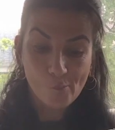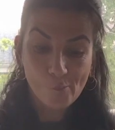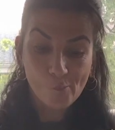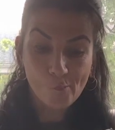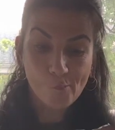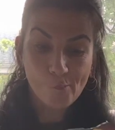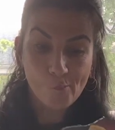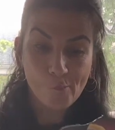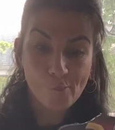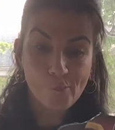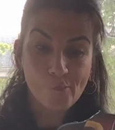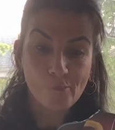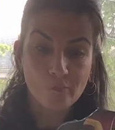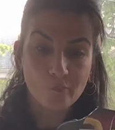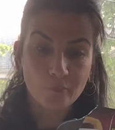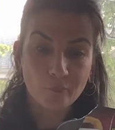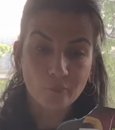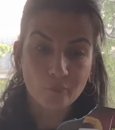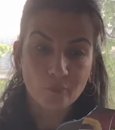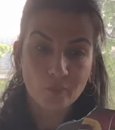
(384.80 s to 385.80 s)
Mm-hmm.
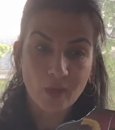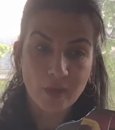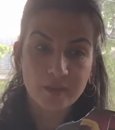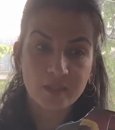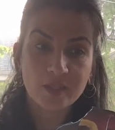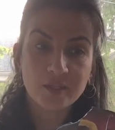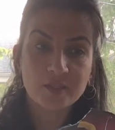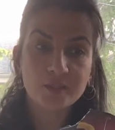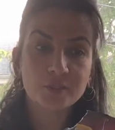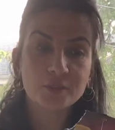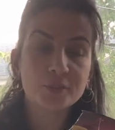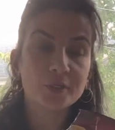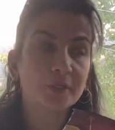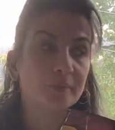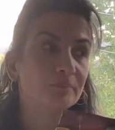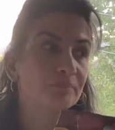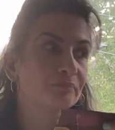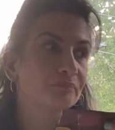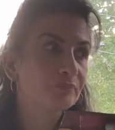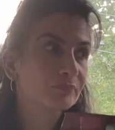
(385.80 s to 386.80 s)
They did
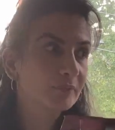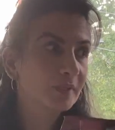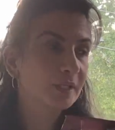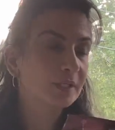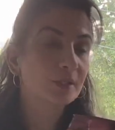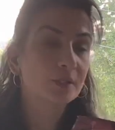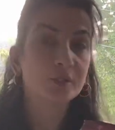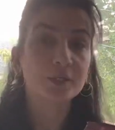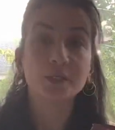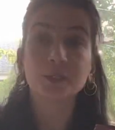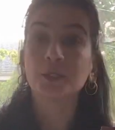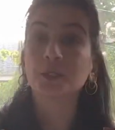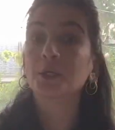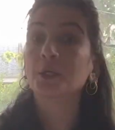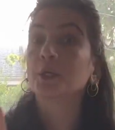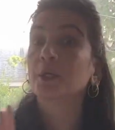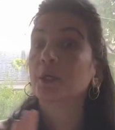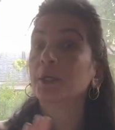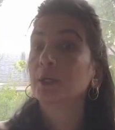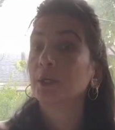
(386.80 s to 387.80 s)
good. They did good.
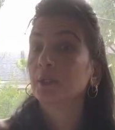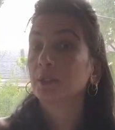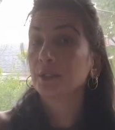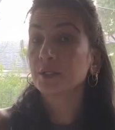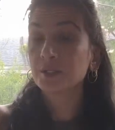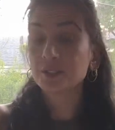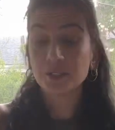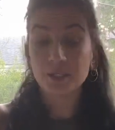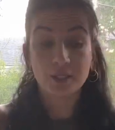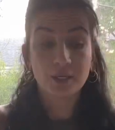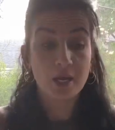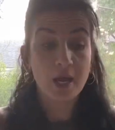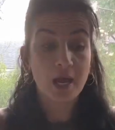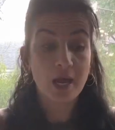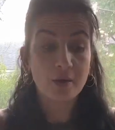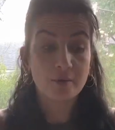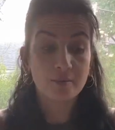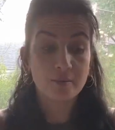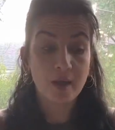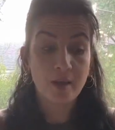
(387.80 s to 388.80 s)
Listen,
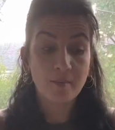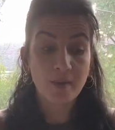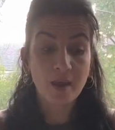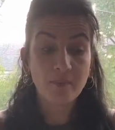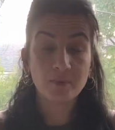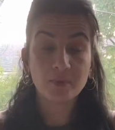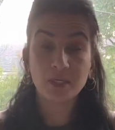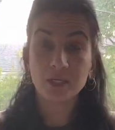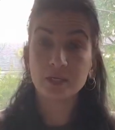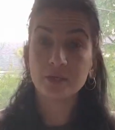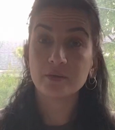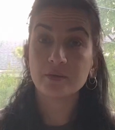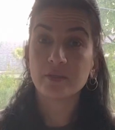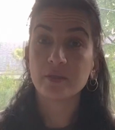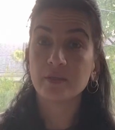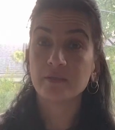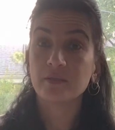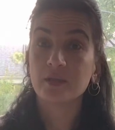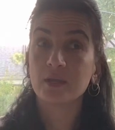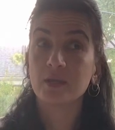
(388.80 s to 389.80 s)
I'm happy to hear
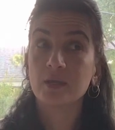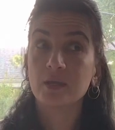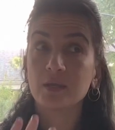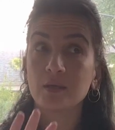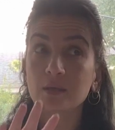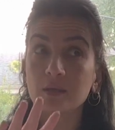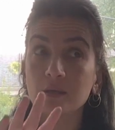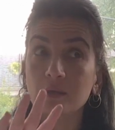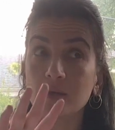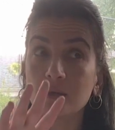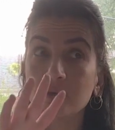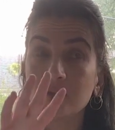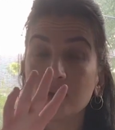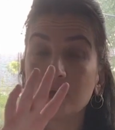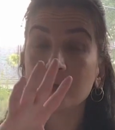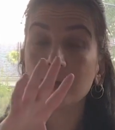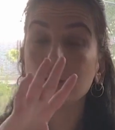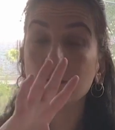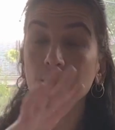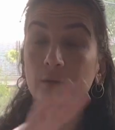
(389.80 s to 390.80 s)
that they
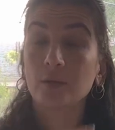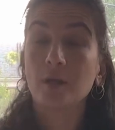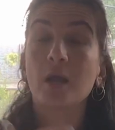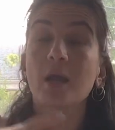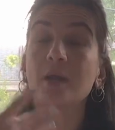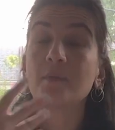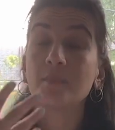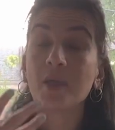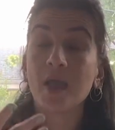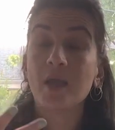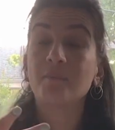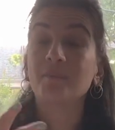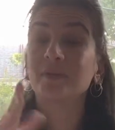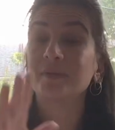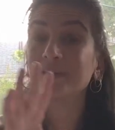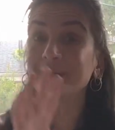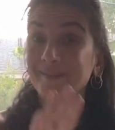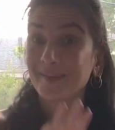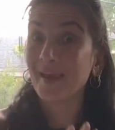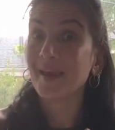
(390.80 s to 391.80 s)
are, I'm happy
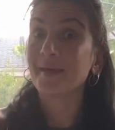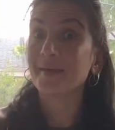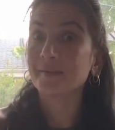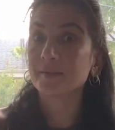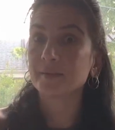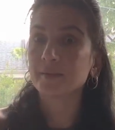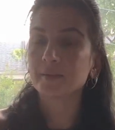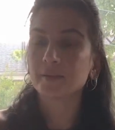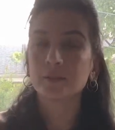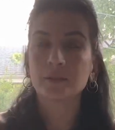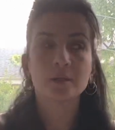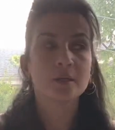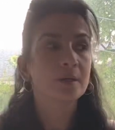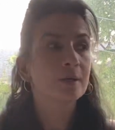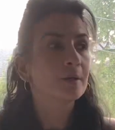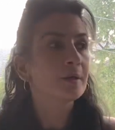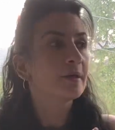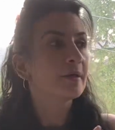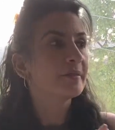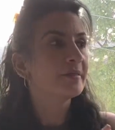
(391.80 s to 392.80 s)
to taste
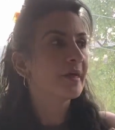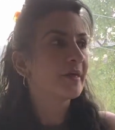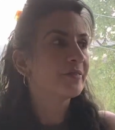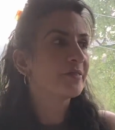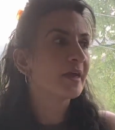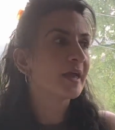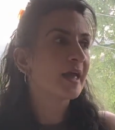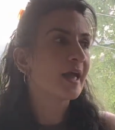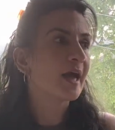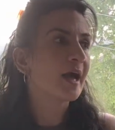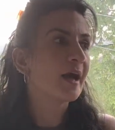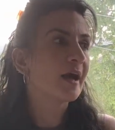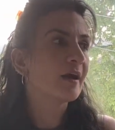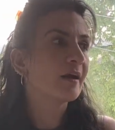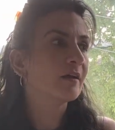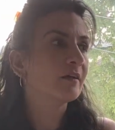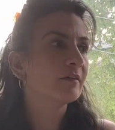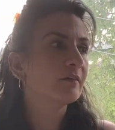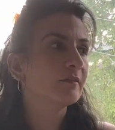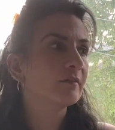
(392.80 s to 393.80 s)
that they
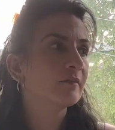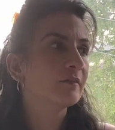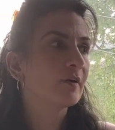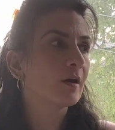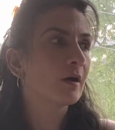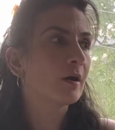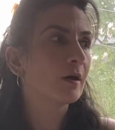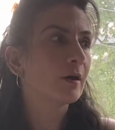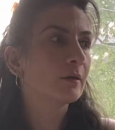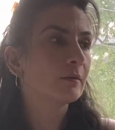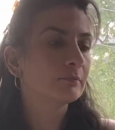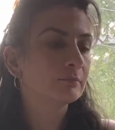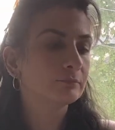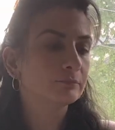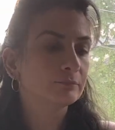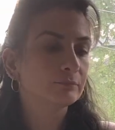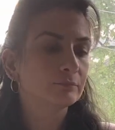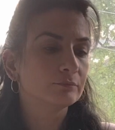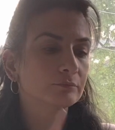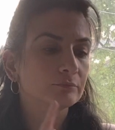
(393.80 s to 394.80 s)
have
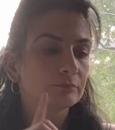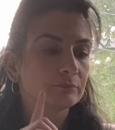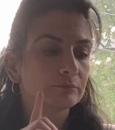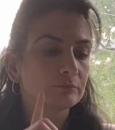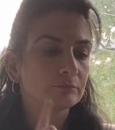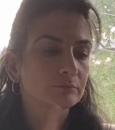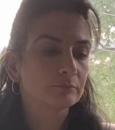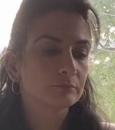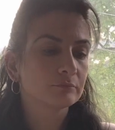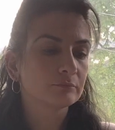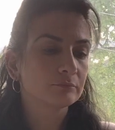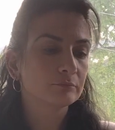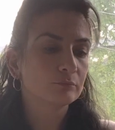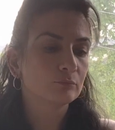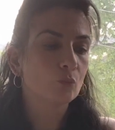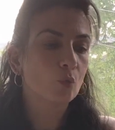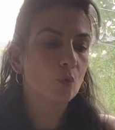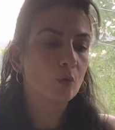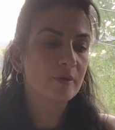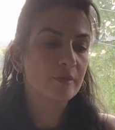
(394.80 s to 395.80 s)

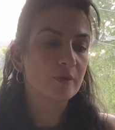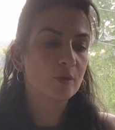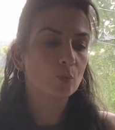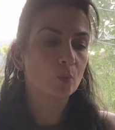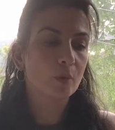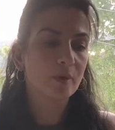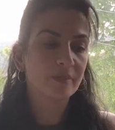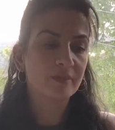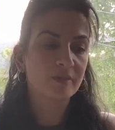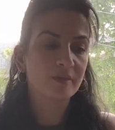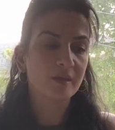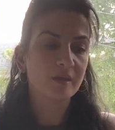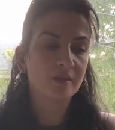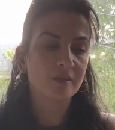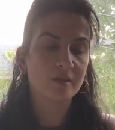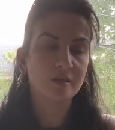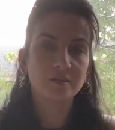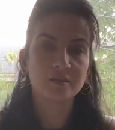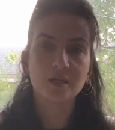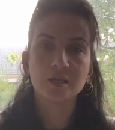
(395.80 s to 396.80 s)
more than one thing
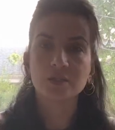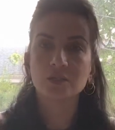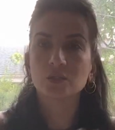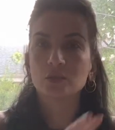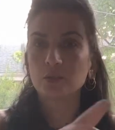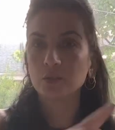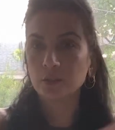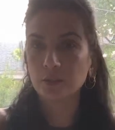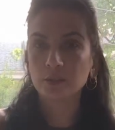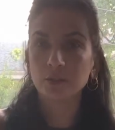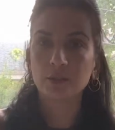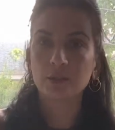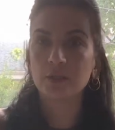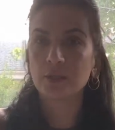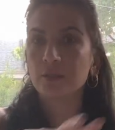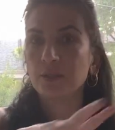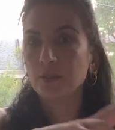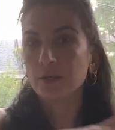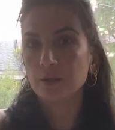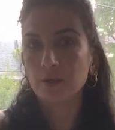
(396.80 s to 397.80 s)
that tastes good
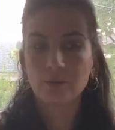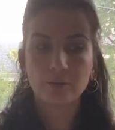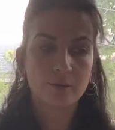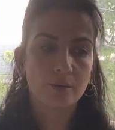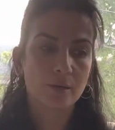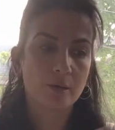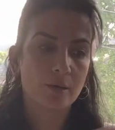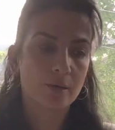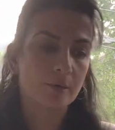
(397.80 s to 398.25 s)
in their,